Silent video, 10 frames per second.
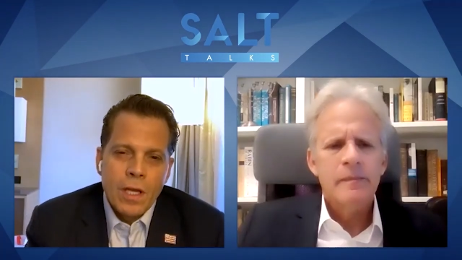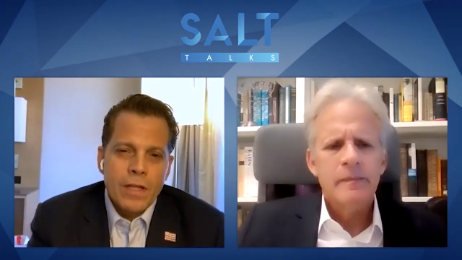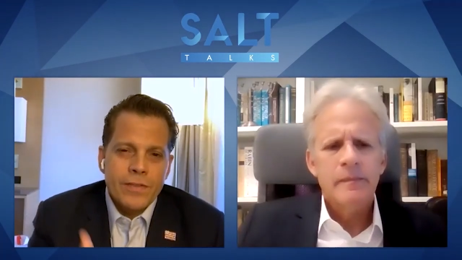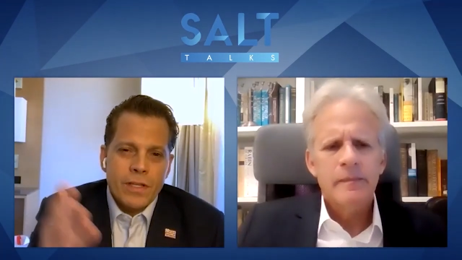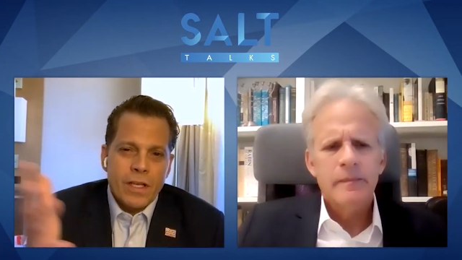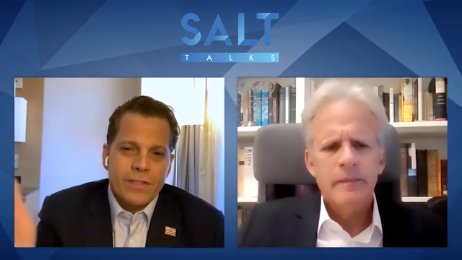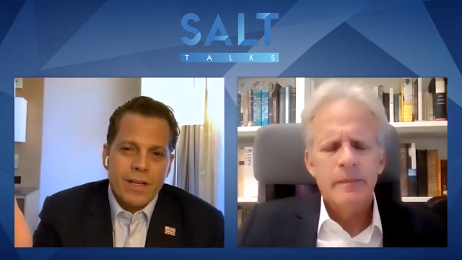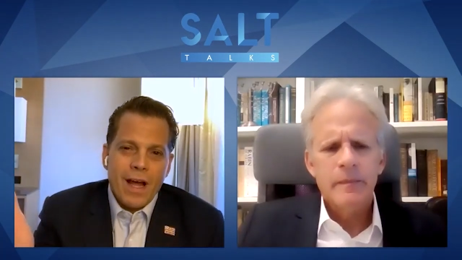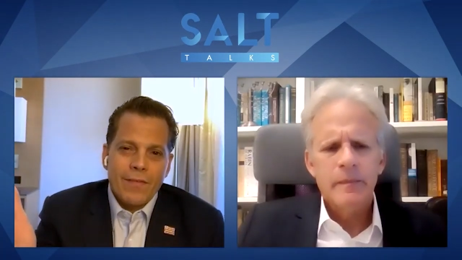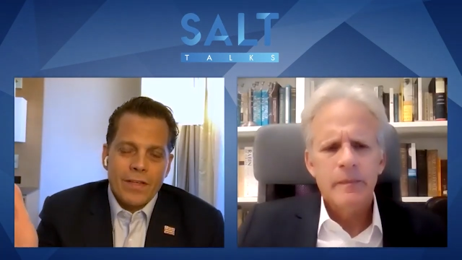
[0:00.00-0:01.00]
Speaker 1: It's
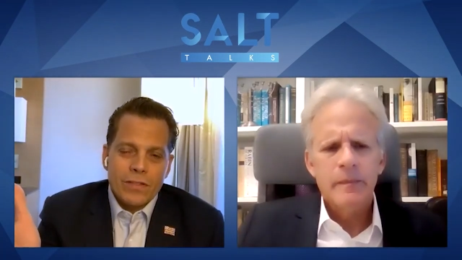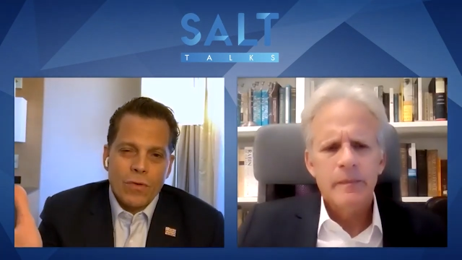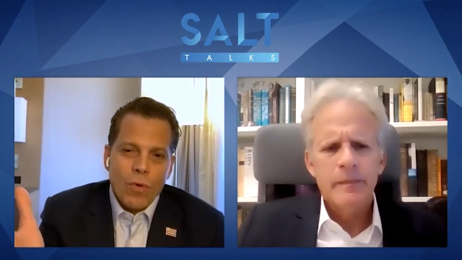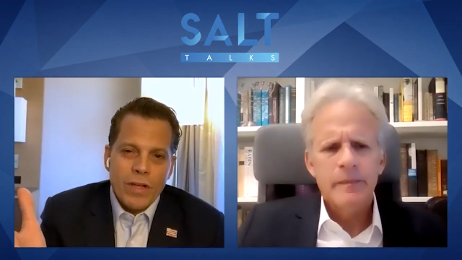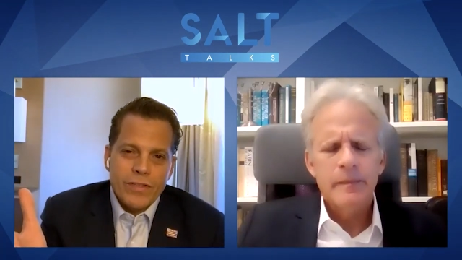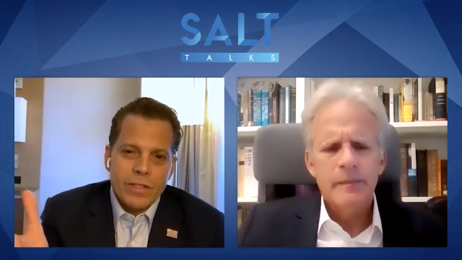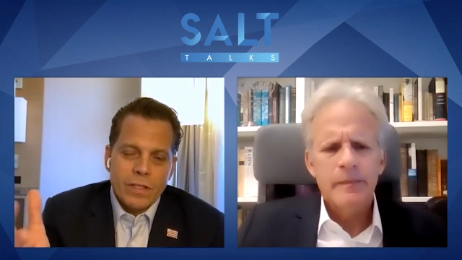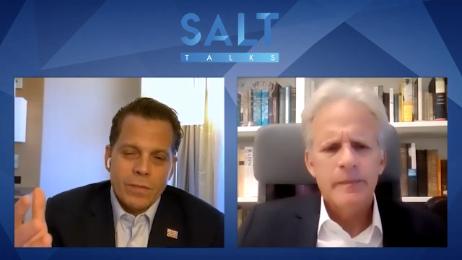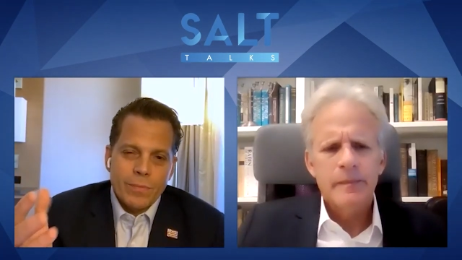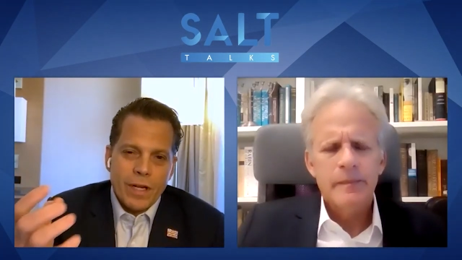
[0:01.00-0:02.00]
an obvious
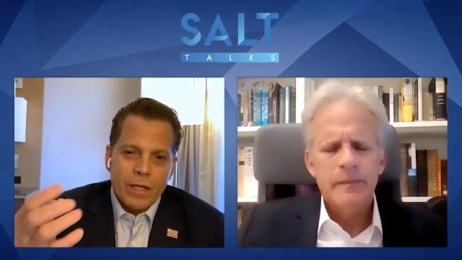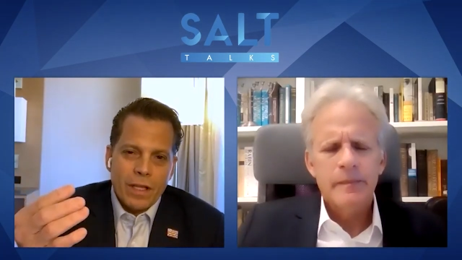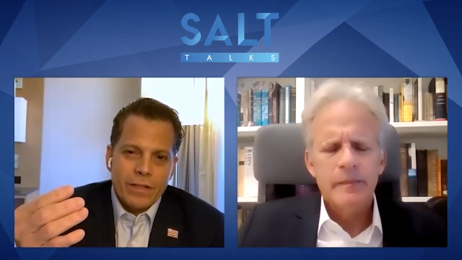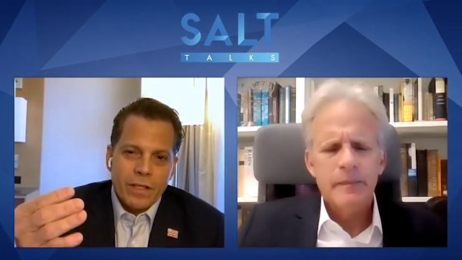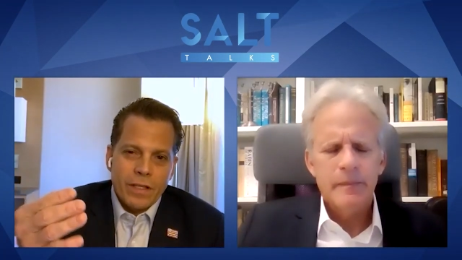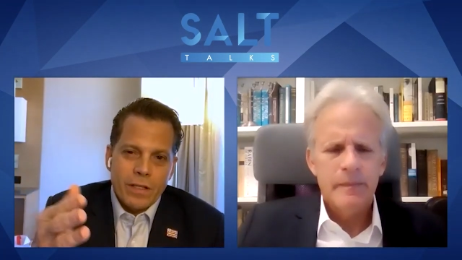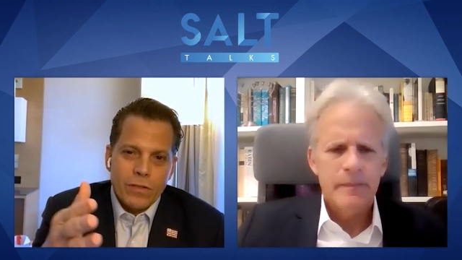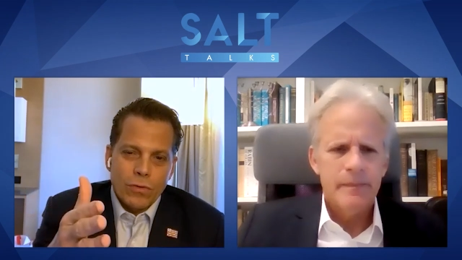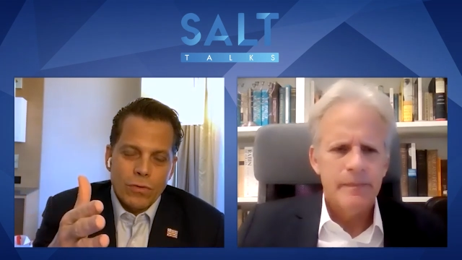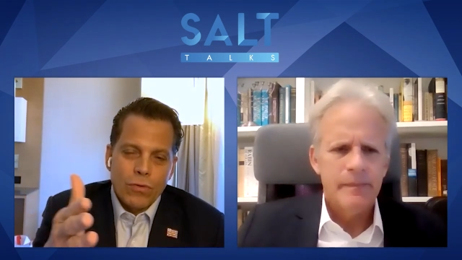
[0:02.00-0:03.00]
question, but I'd like to get
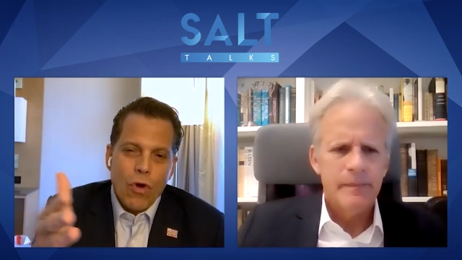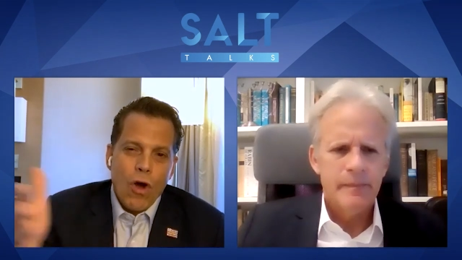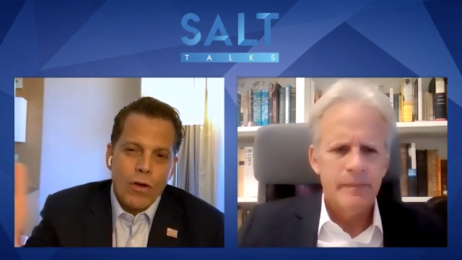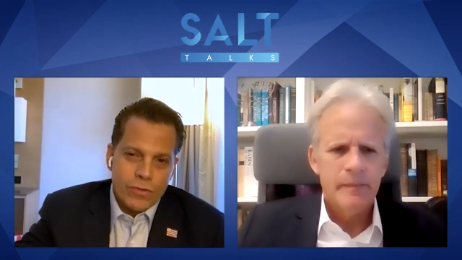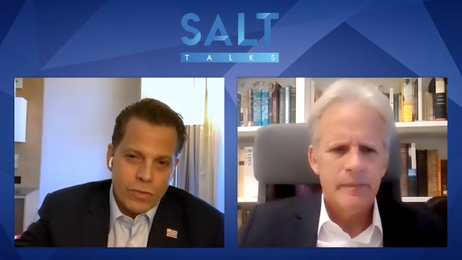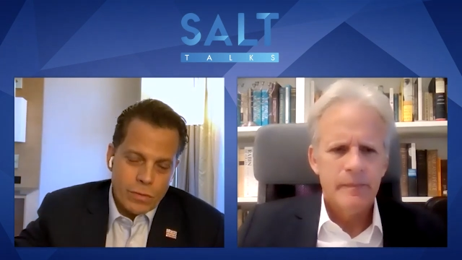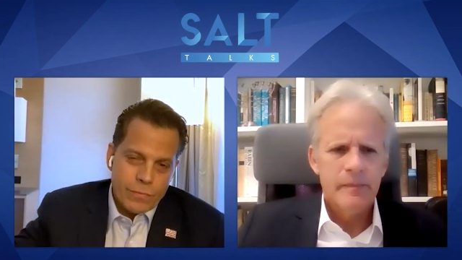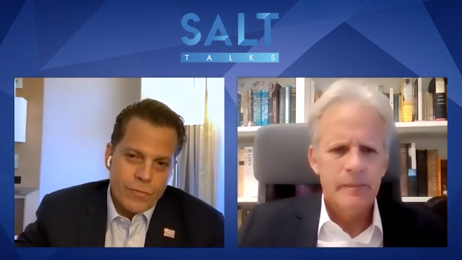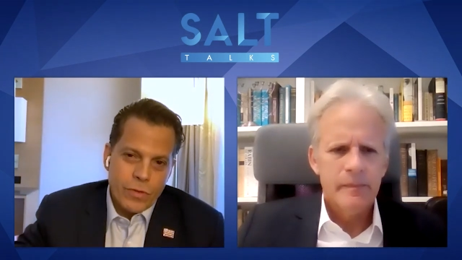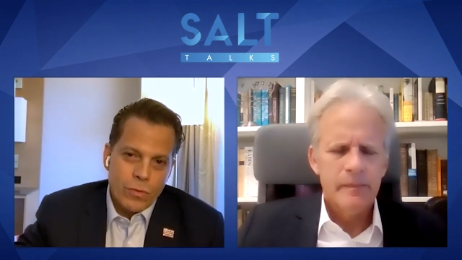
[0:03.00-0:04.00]
your
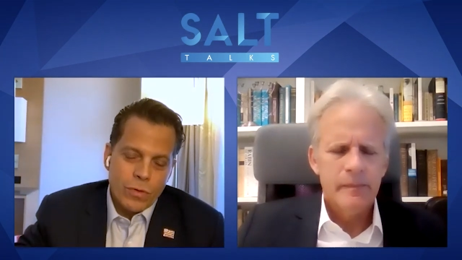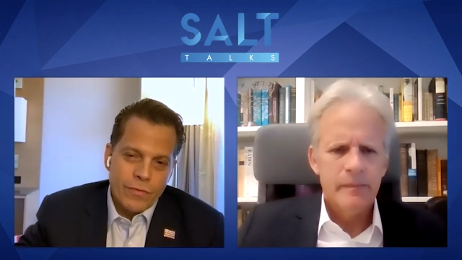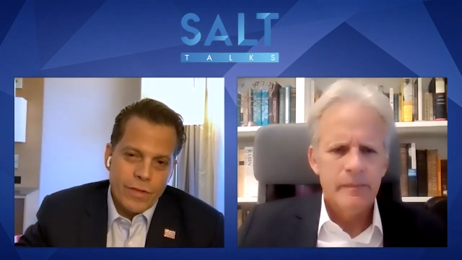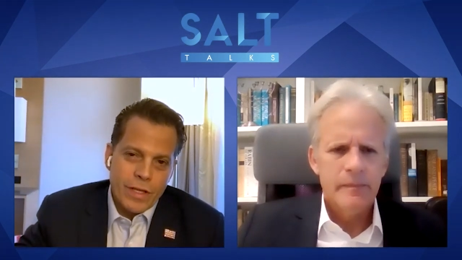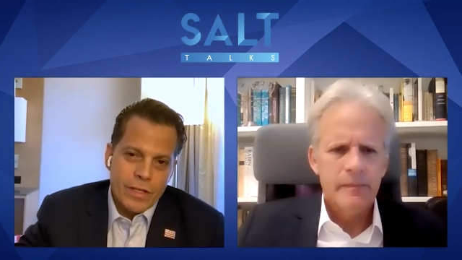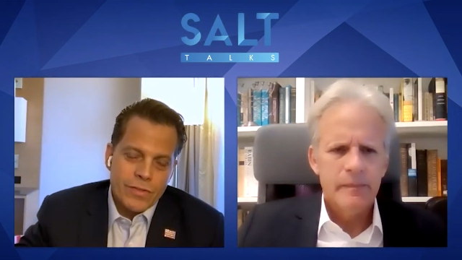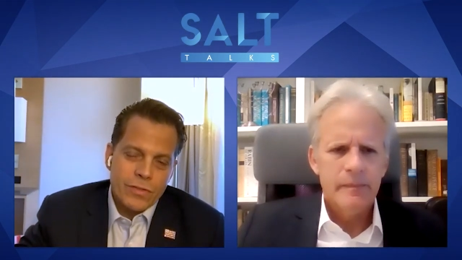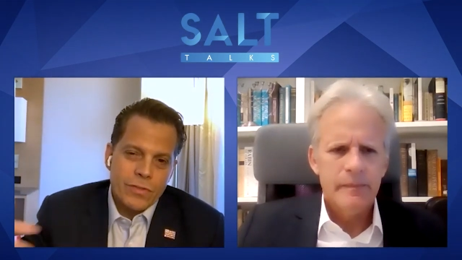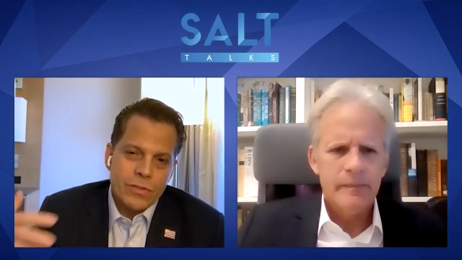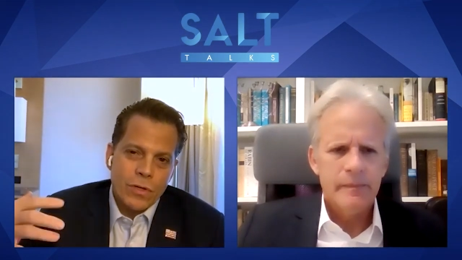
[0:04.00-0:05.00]
long-term view of this.
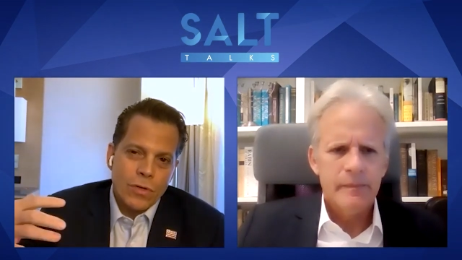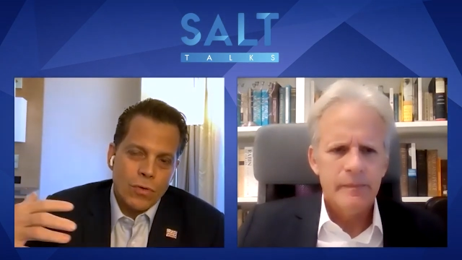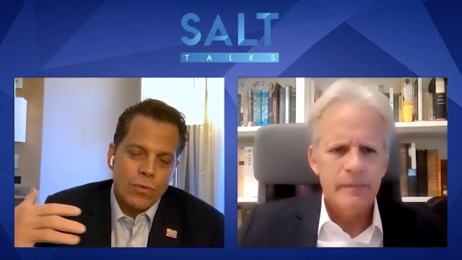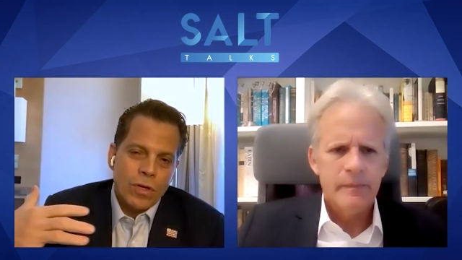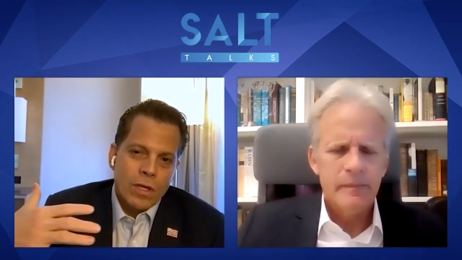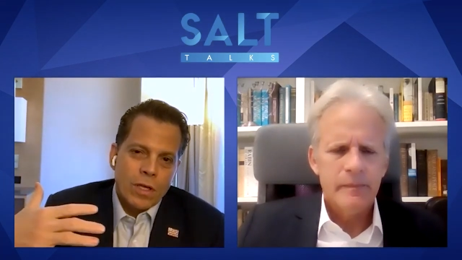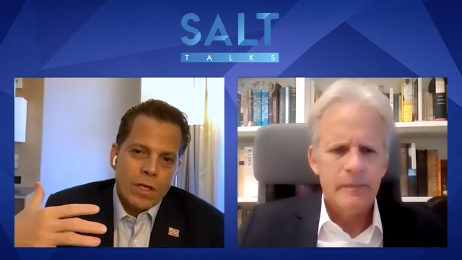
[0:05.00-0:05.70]
So,